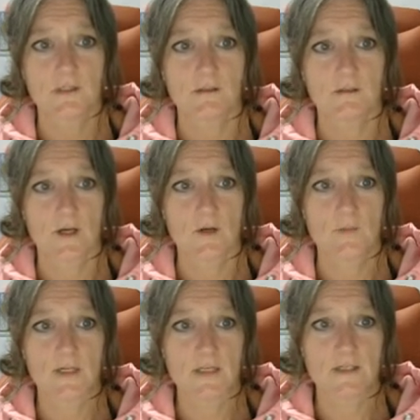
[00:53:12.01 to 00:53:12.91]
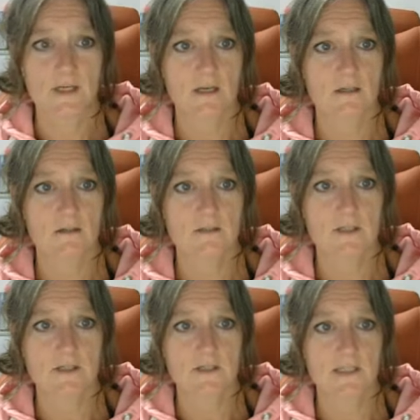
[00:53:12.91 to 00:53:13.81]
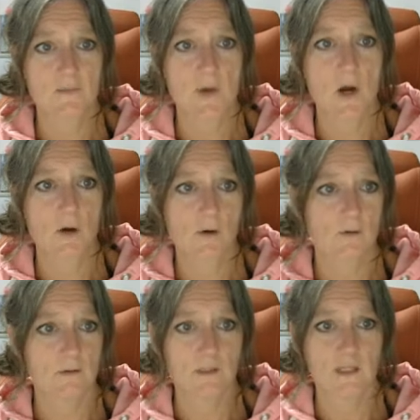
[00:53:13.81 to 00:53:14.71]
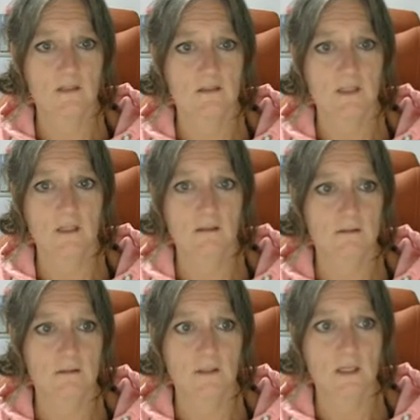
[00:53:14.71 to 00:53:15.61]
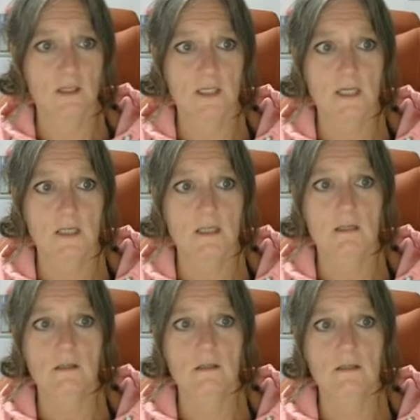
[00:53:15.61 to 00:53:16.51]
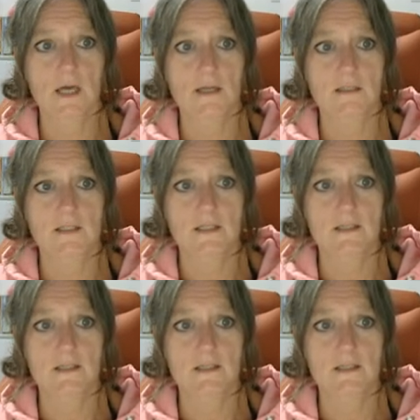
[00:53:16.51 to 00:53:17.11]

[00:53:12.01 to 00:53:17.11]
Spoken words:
no money to go to the cinema or anything like that.